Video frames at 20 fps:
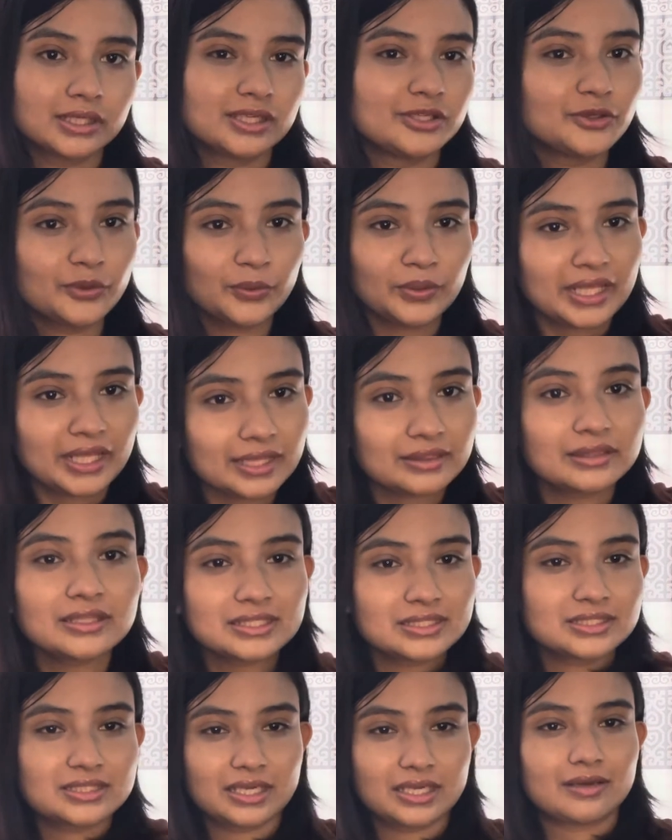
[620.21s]
you know get
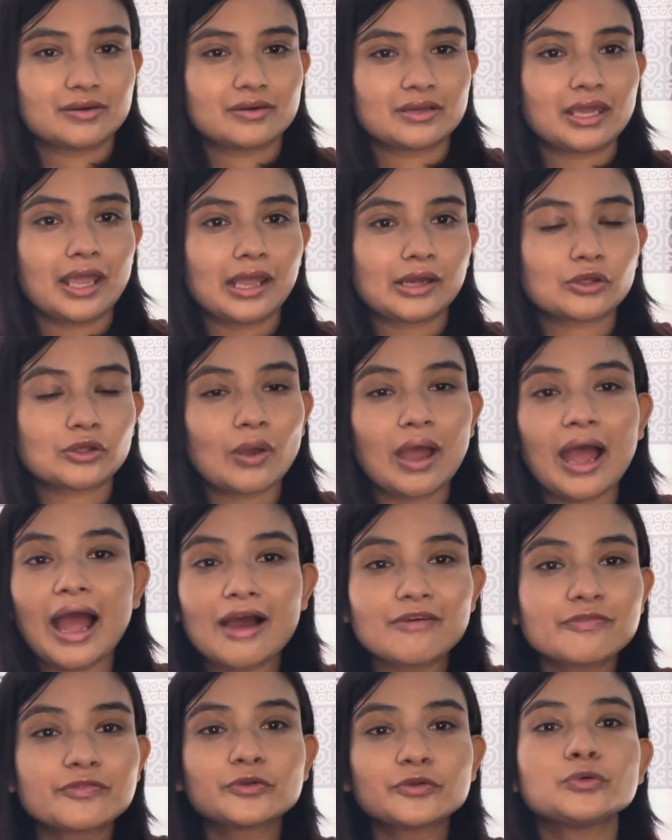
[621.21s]
this degree and you
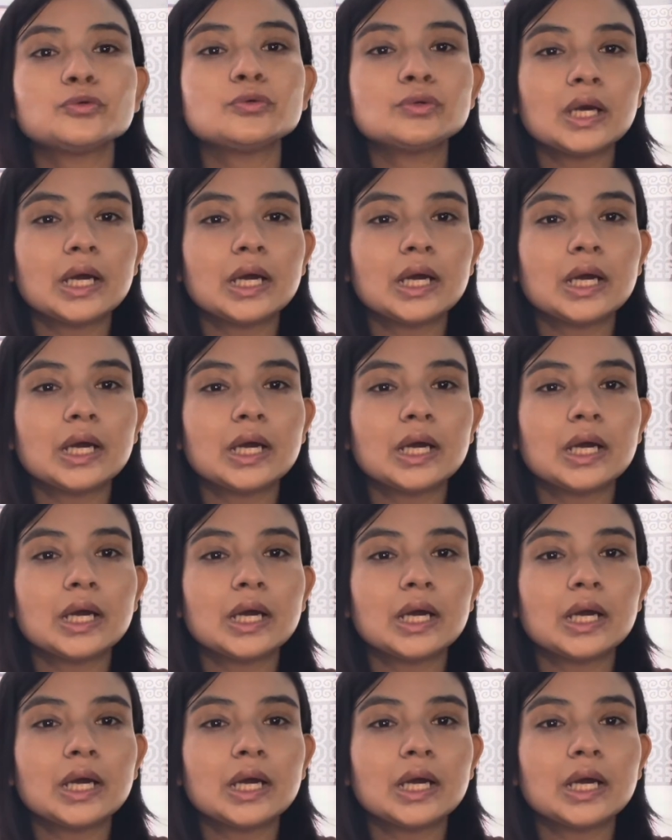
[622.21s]
have to